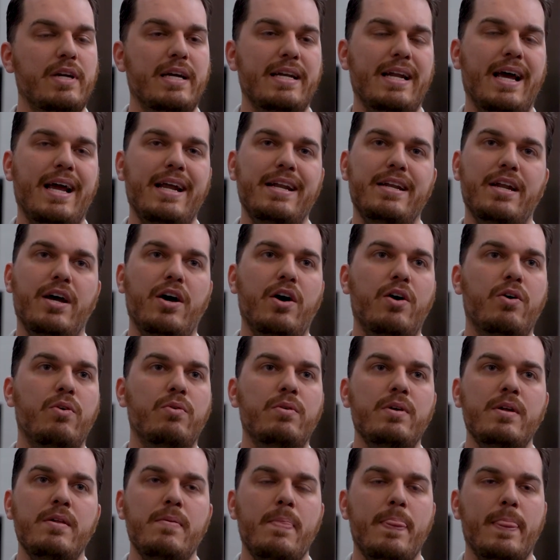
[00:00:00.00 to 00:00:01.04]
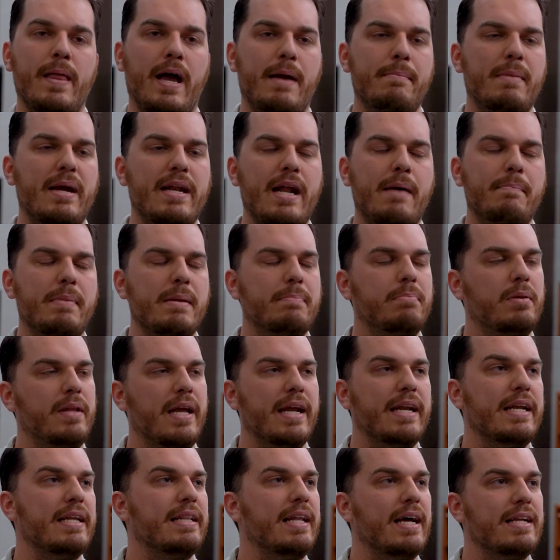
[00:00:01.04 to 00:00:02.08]
And I know I might not be
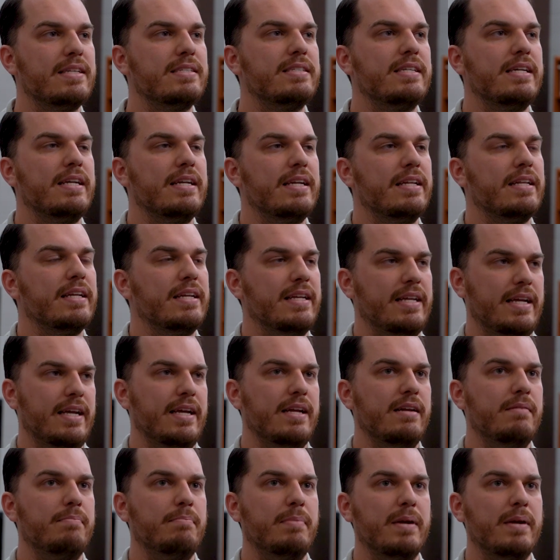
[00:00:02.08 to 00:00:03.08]
planting that seed in the kid,